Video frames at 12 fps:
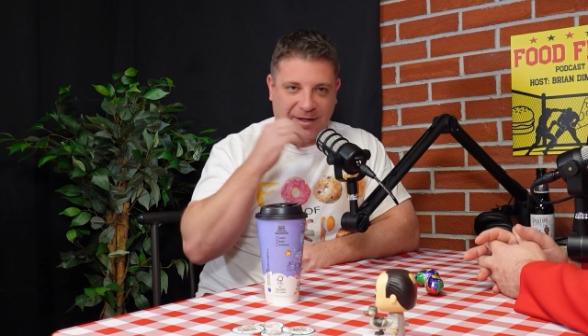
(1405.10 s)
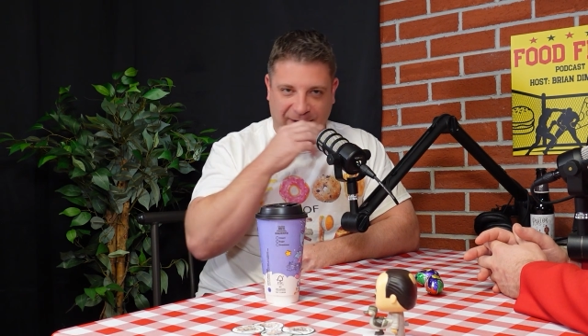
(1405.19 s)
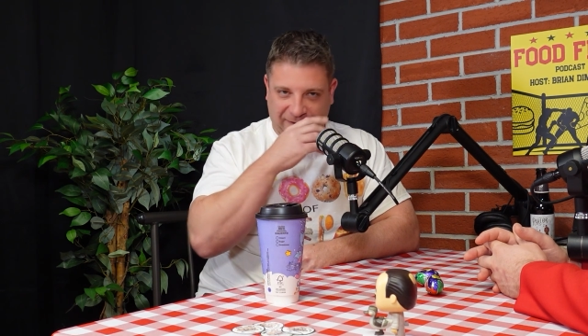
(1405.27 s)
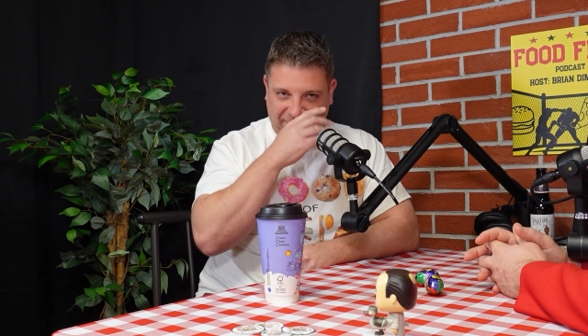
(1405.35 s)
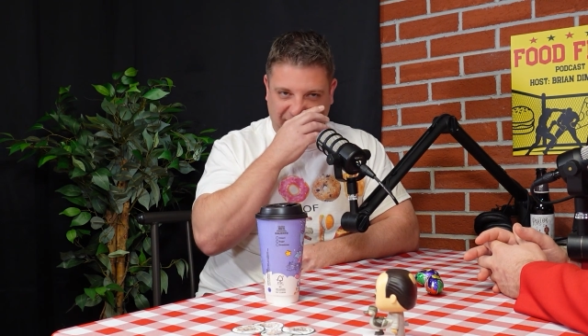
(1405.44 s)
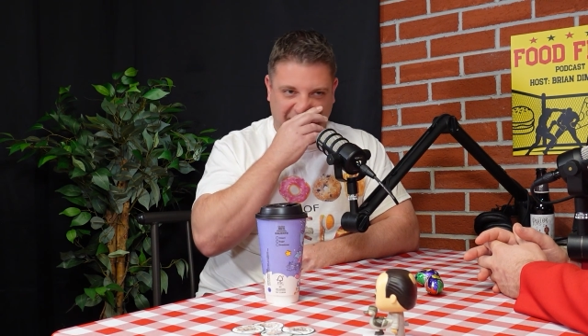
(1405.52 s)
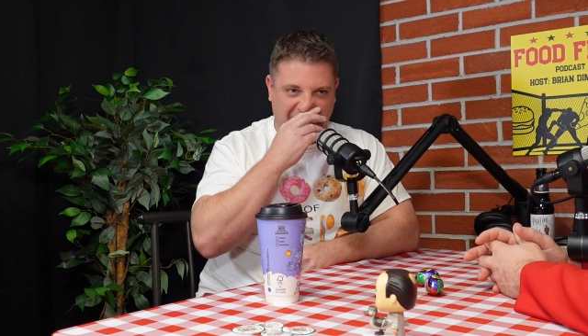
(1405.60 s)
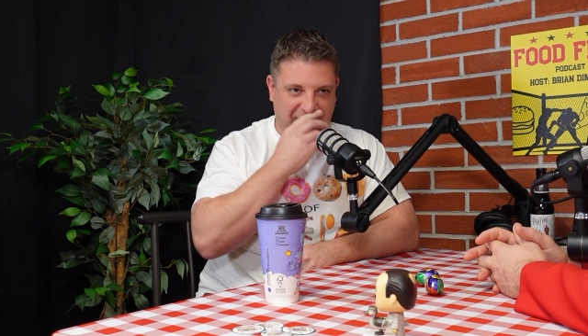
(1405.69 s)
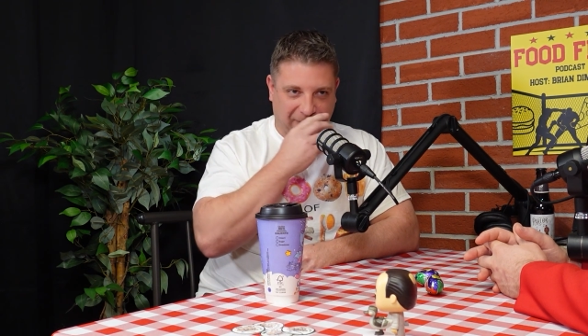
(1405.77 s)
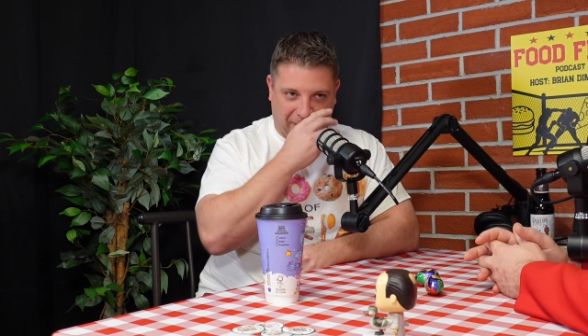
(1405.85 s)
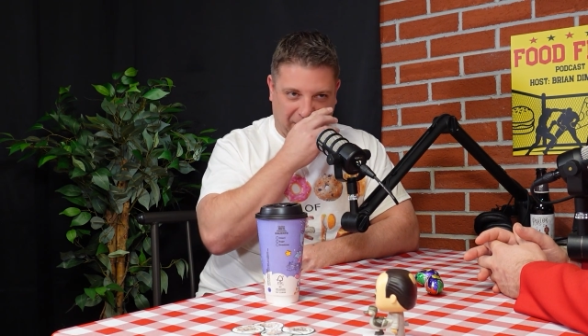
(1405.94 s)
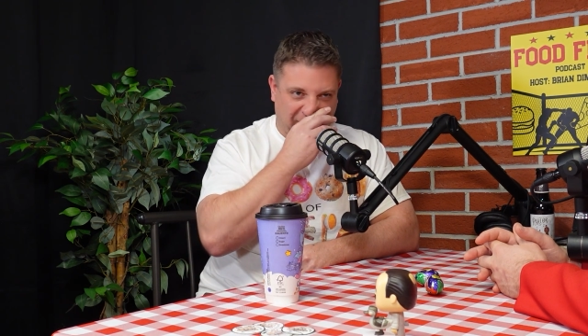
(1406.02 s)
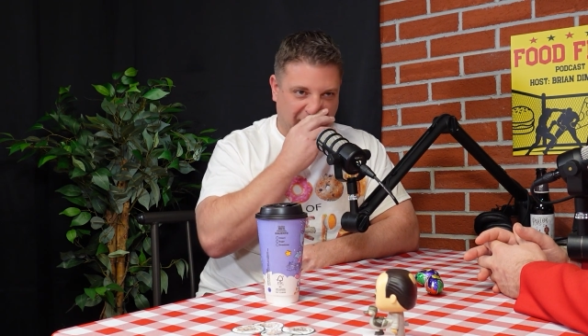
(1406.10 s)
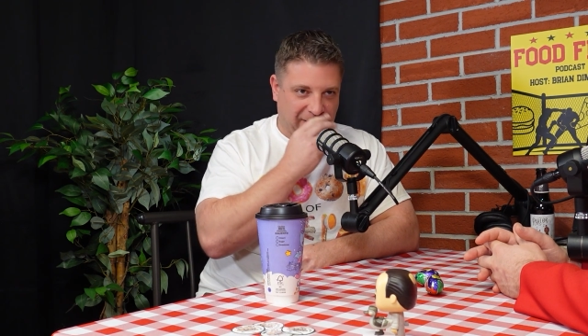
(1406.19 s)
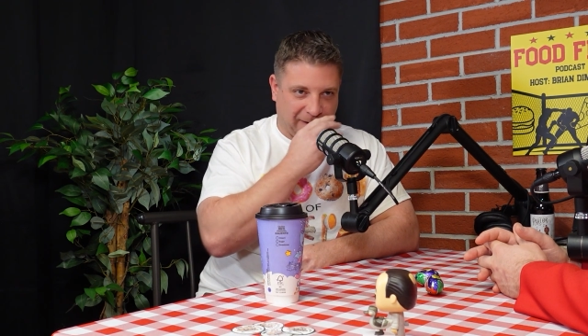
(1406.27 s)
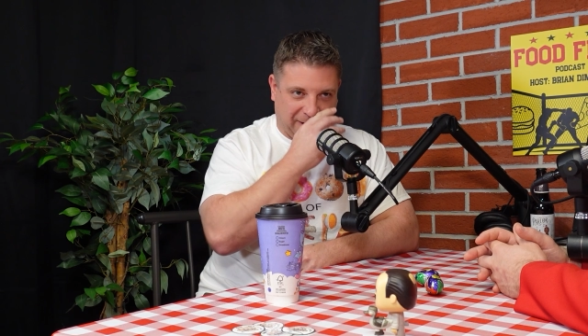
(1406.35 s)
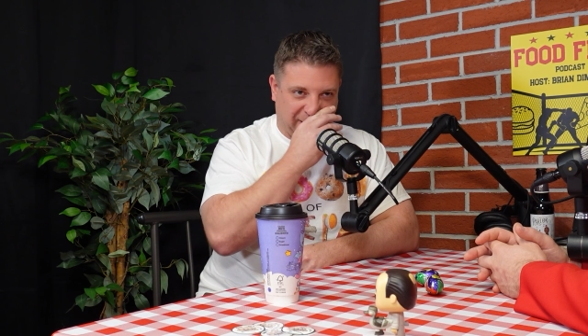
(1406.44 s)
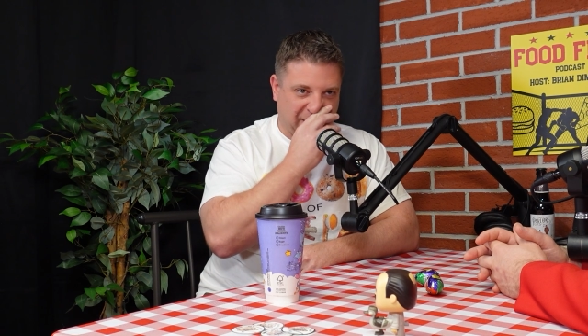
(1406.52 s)
It's like,
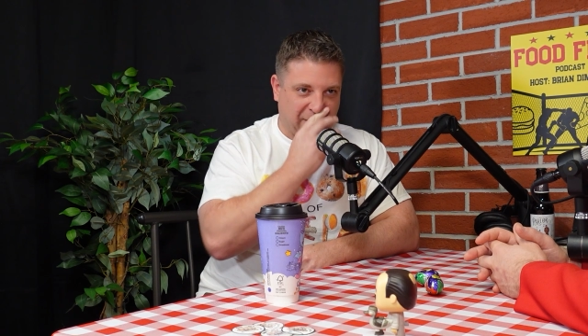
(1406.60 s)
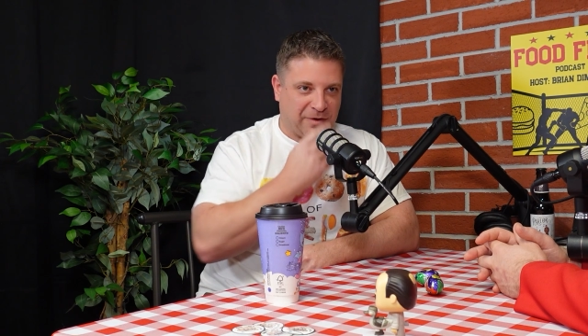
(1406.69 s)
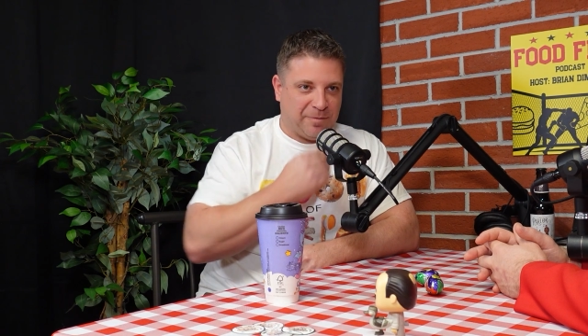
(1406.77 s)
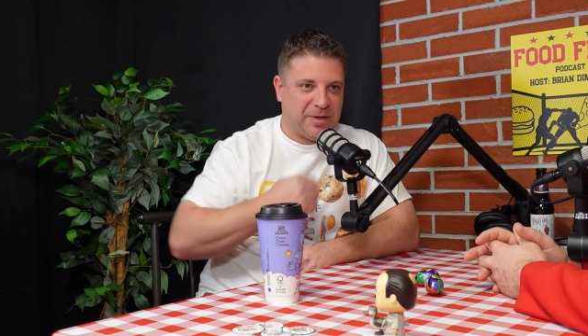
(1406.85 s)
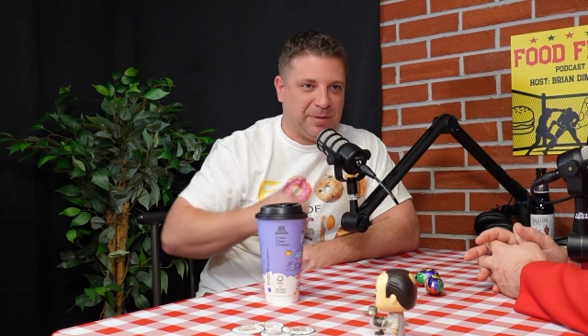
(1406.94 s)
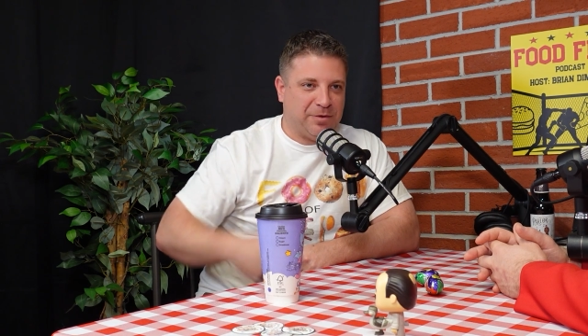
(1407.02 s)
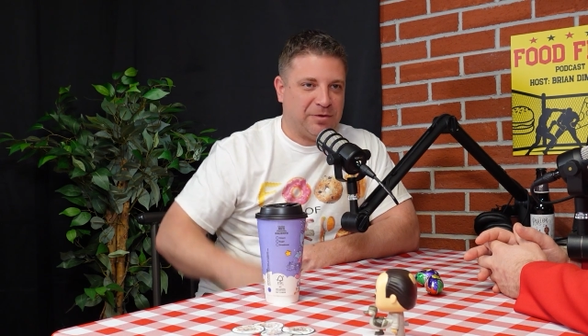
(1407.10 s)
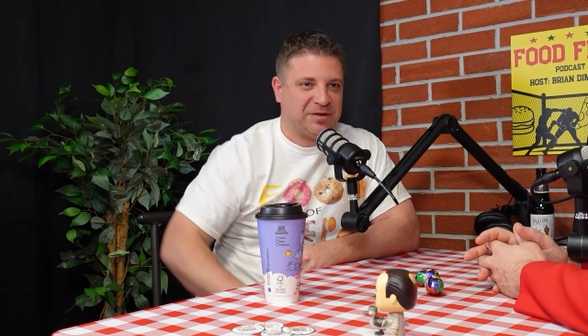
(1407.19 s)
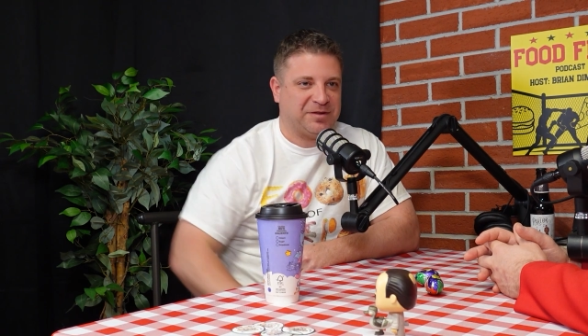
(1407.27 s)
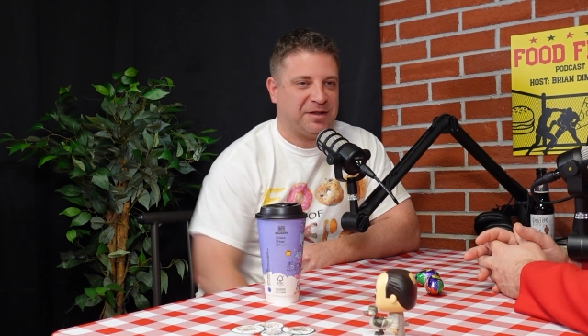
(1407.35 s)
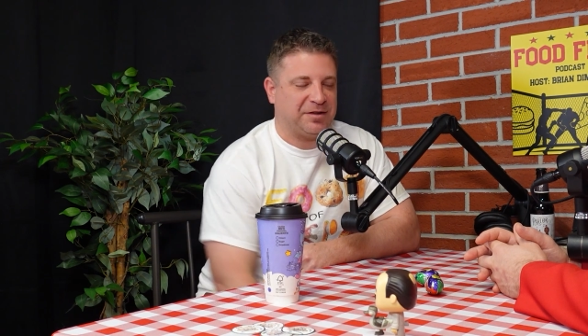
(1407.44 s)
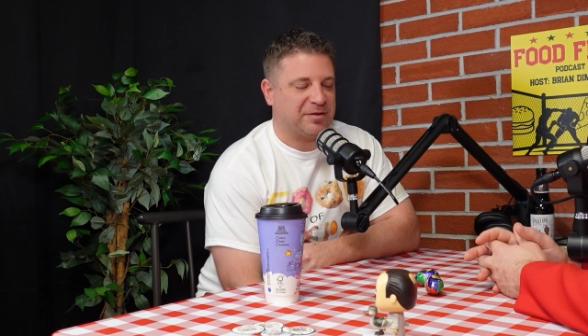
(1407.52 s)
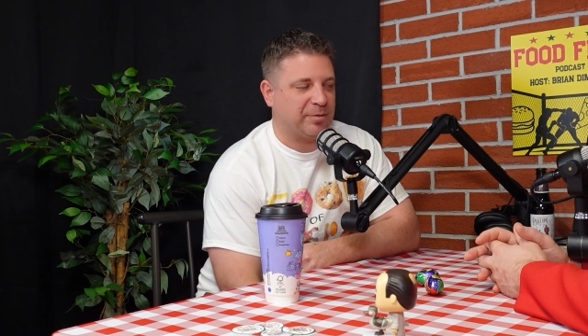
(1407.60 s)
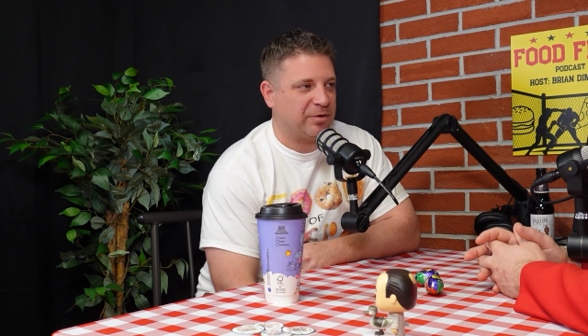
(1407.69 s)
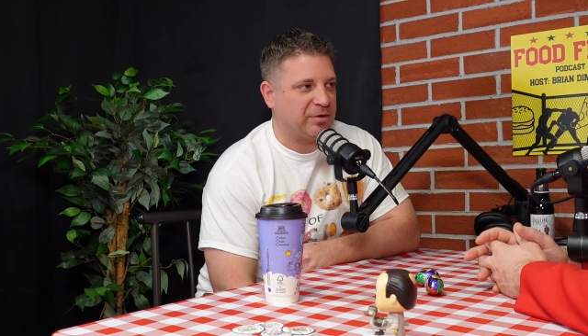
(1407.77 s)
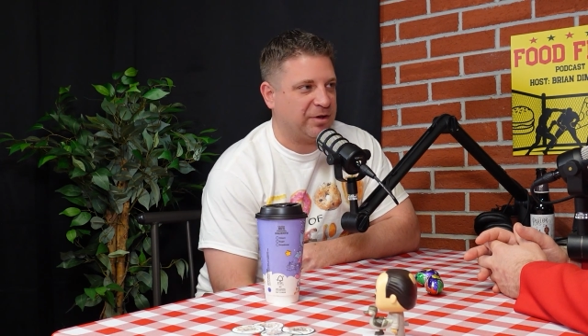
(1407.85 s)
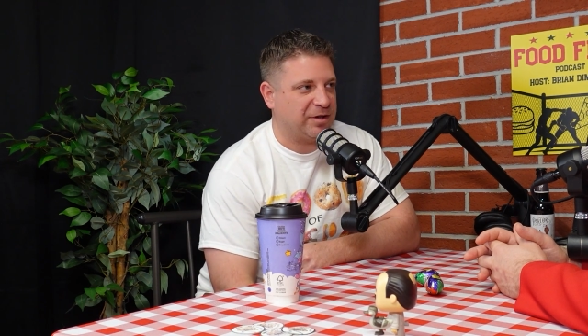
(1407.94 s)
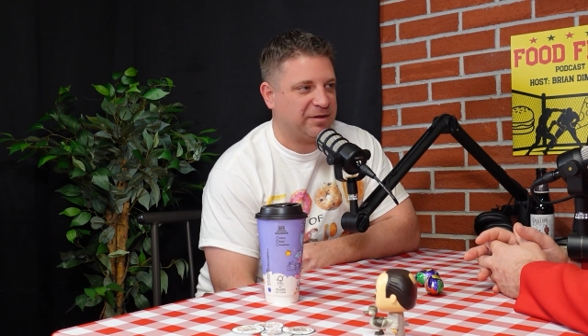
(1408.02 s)
you know, when people see
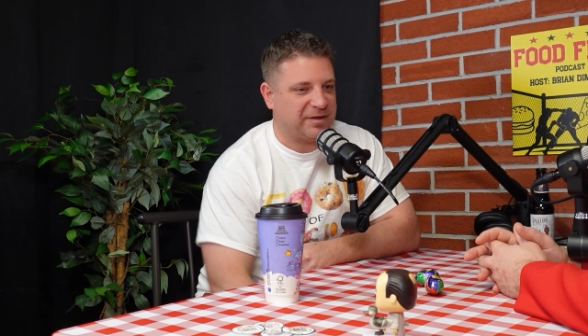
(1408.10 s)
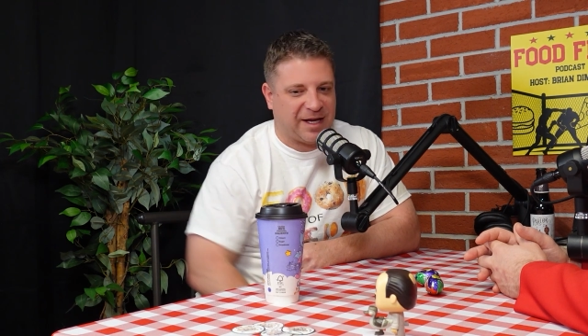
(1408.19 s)
Cebolas